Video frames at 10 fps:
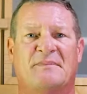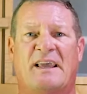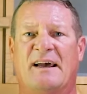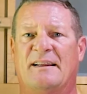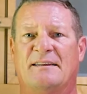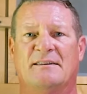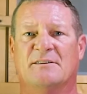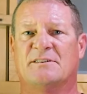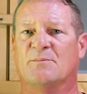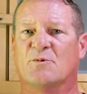got
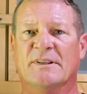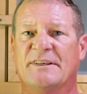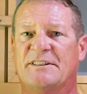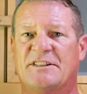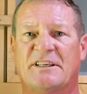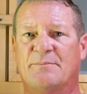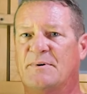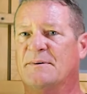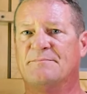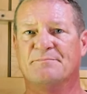some really
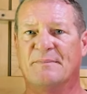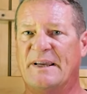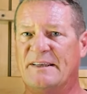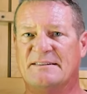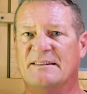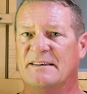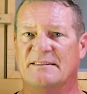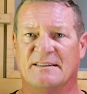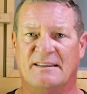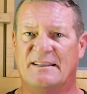cheap mics and
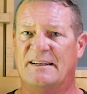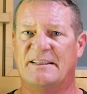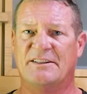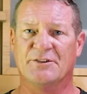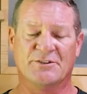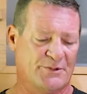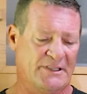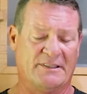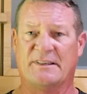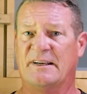things like that to use
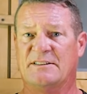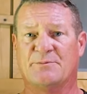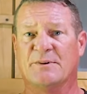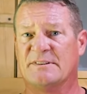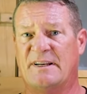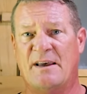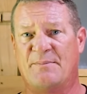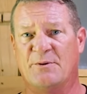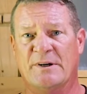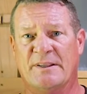with it that I just wasn't
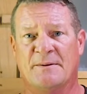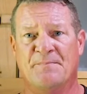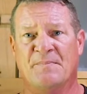happy with.